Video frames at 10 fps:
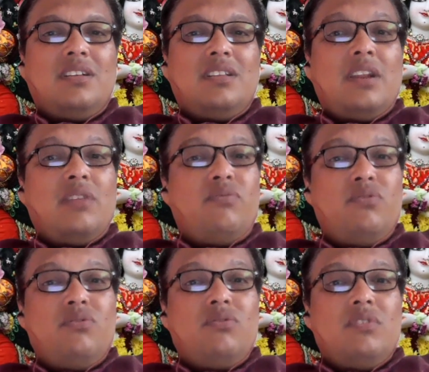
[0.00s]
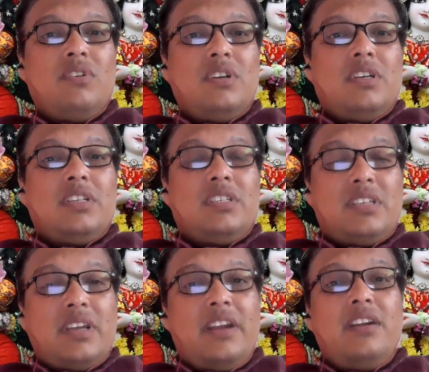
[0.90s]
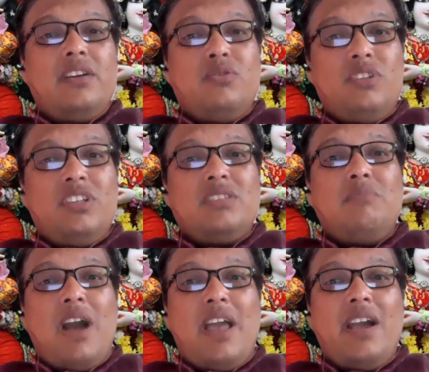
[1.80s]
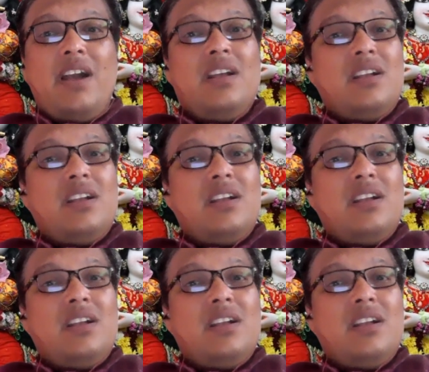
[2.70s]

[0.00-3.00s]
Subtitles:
that if you surrender to this Maya,